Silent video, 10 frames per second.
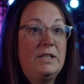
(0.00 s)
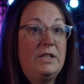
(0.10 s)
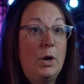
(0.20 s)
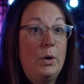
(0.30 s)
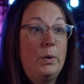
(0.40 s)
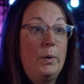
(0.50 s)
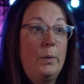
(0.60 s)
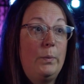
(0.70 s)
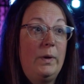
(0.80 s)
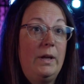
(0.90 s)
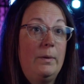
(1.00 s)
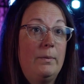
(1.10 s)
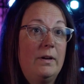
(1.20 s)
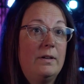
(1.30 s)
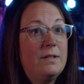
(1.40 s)
So we
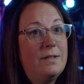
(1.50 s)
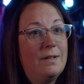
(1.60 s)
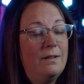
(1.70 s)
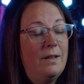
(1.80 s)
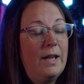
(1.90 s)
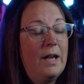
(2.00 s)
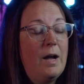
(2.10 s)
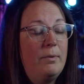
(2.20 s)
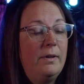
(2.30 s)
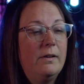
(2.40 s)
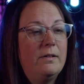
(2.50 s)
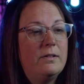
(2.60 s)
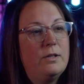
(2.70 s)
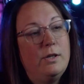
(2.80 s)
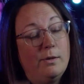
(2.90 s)
were still like a couple
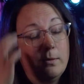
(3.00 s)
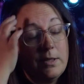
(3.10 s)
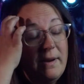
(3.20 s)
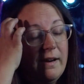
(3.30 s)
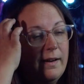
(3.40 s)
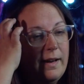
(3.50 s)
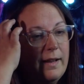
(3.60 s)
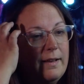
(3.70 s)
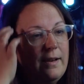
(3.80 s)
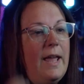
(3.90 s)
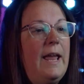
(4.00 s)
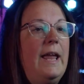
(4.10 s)
years new to Marion,